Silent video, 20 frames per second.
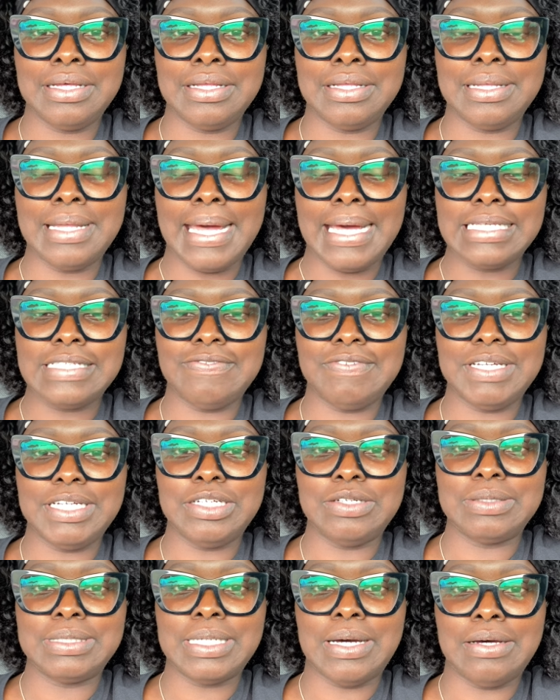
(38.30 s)
last
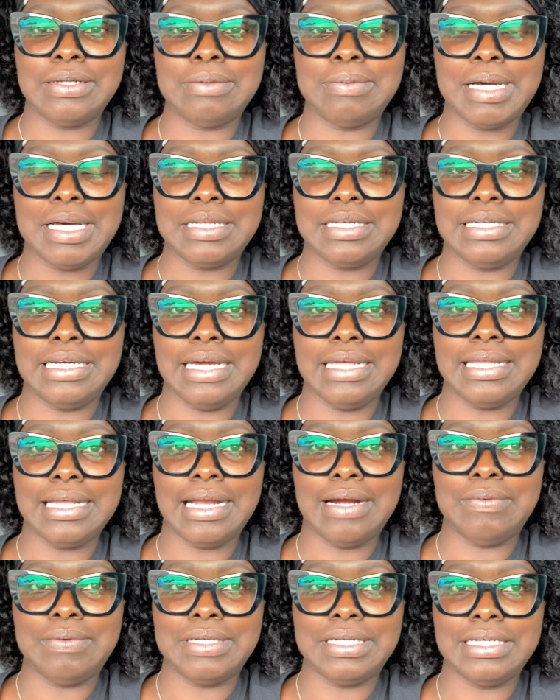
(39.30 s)
video talked about the day that
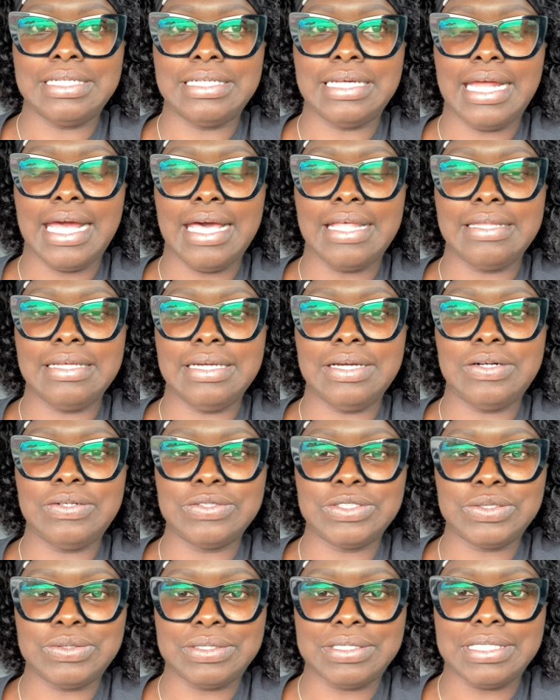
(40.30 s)
I went in and had the
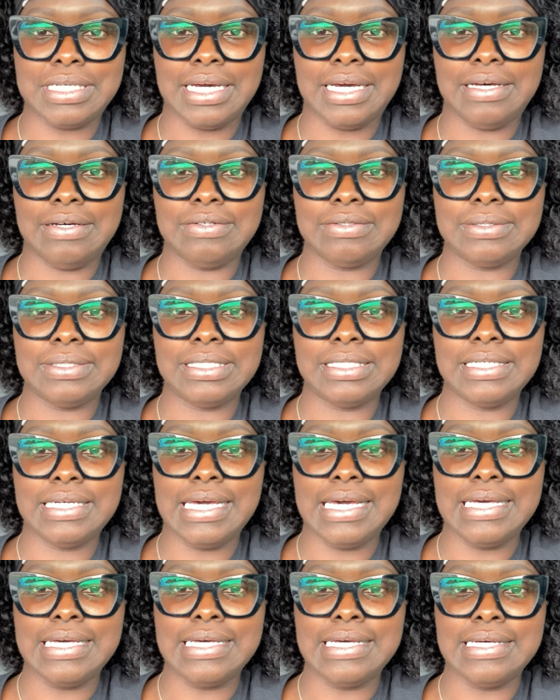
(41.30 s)
ultrasound,
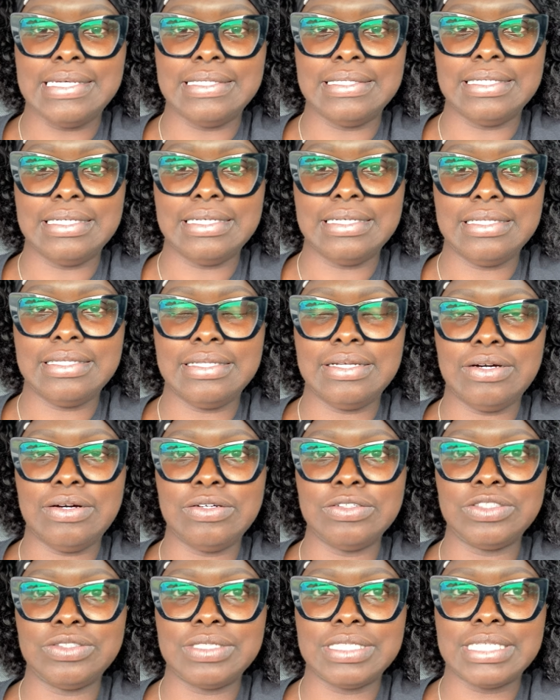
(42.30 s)
and the
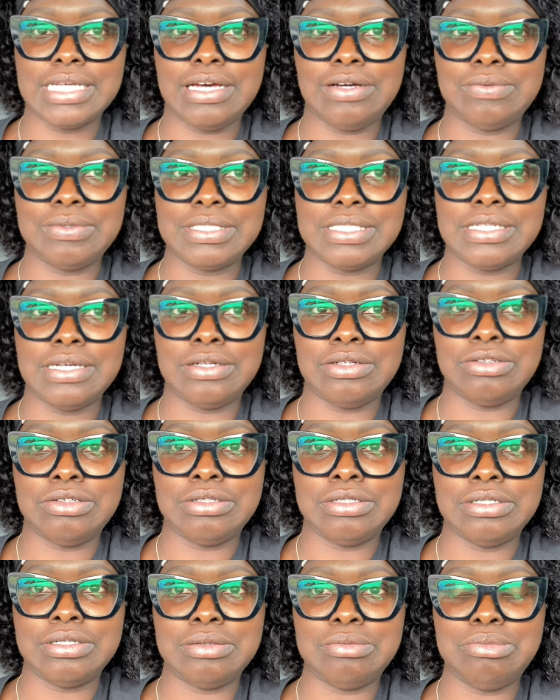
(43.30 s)
ultrasound was done
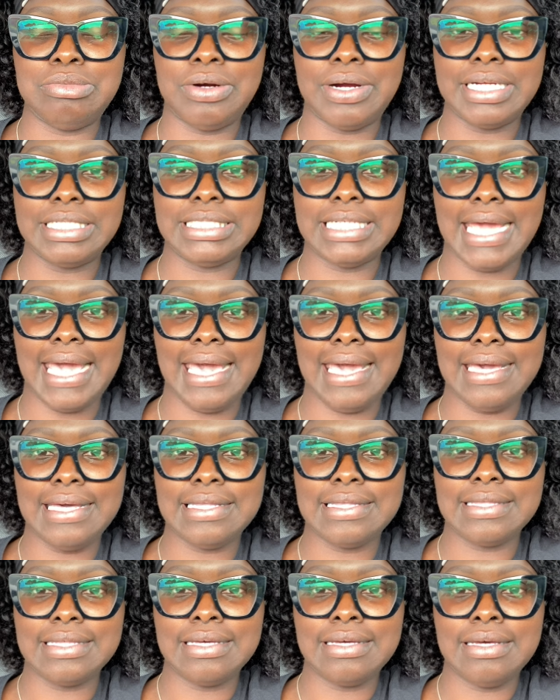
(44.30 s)
on March
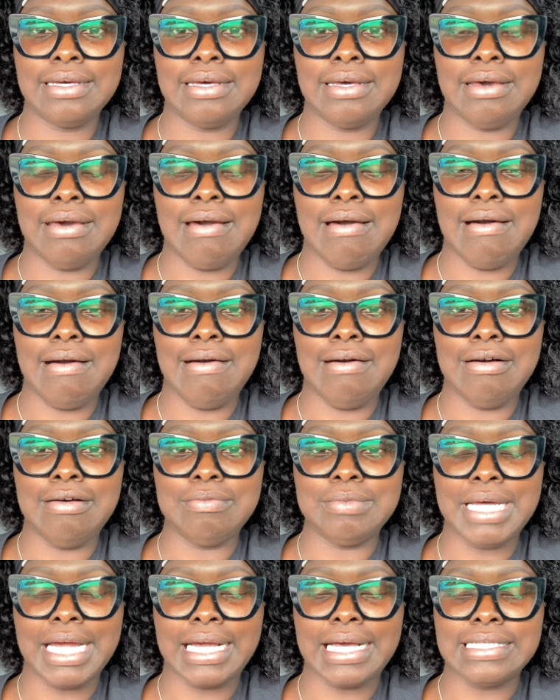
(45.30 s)
eighth.
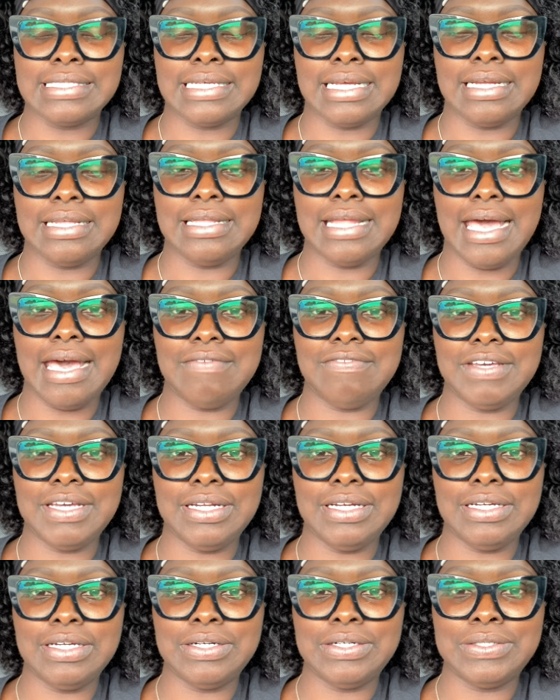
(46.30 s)
Um, like I said in that
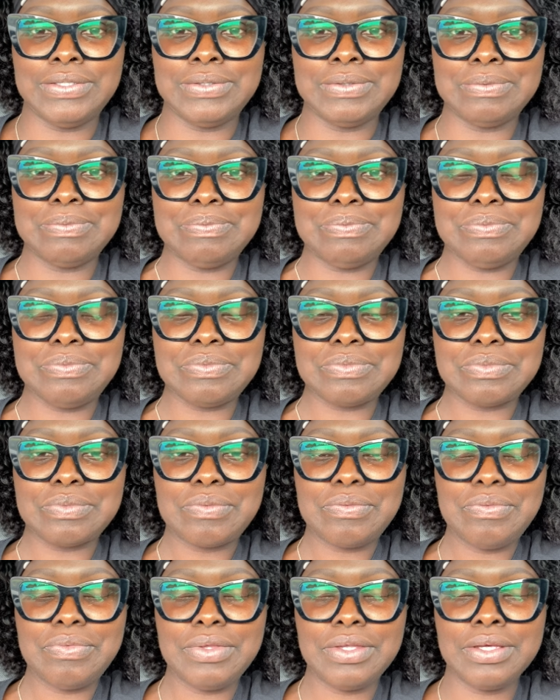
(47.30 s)
video,
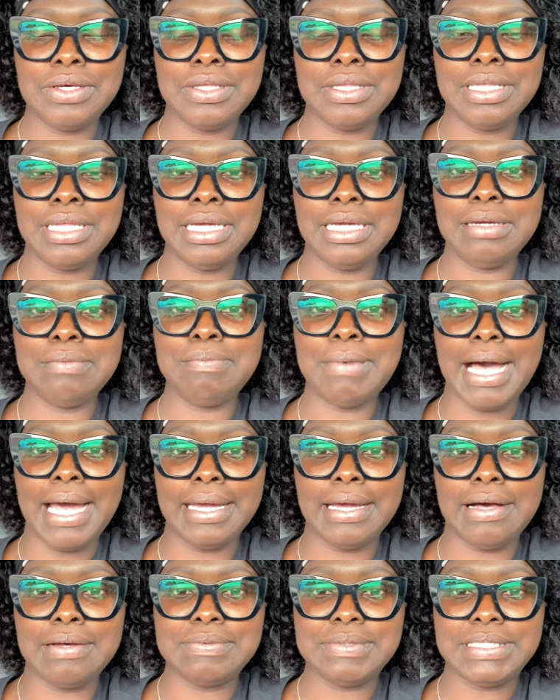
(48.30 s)
the
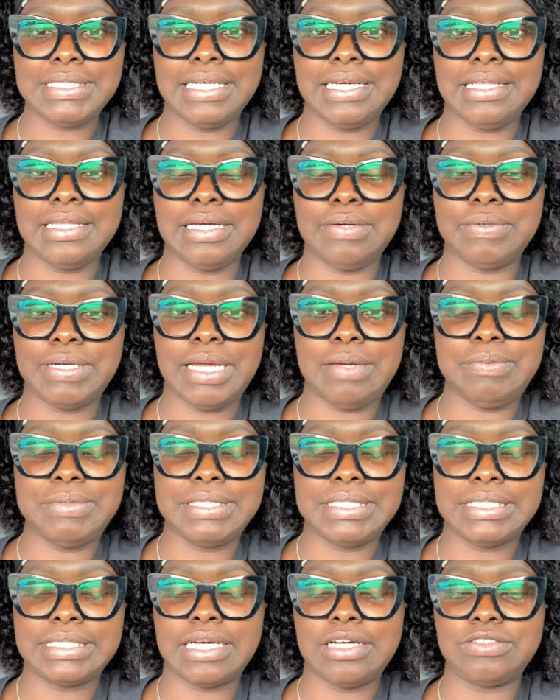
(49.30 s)
biopsy, they were able
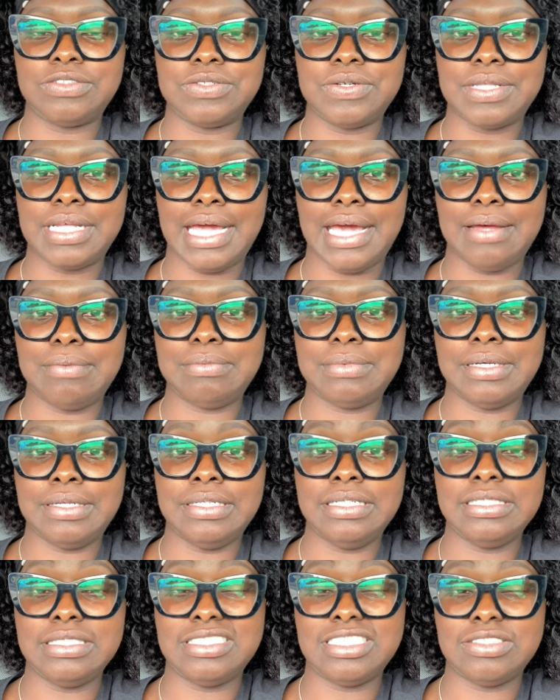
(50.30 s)
to schedule that
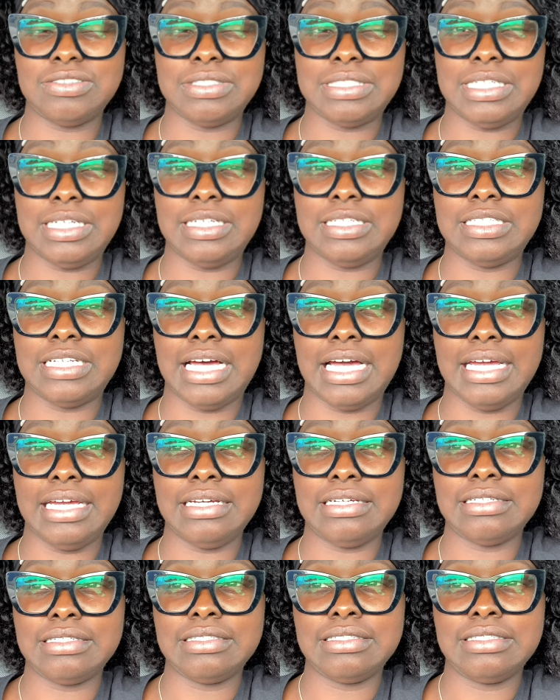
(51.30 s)
initially
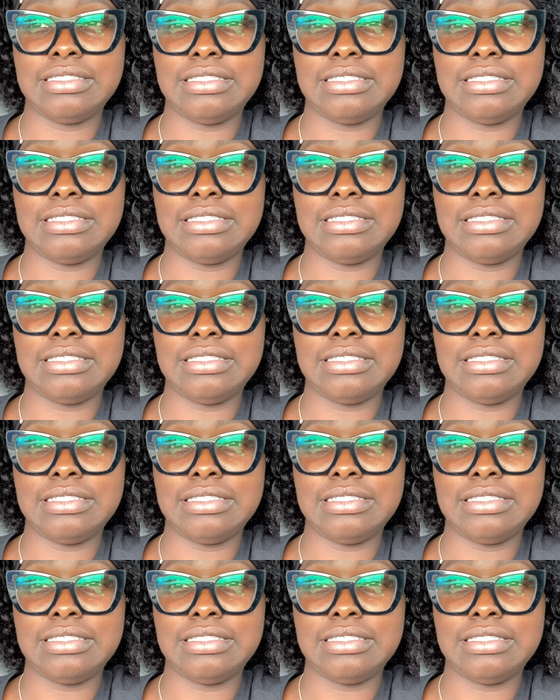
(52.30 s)
like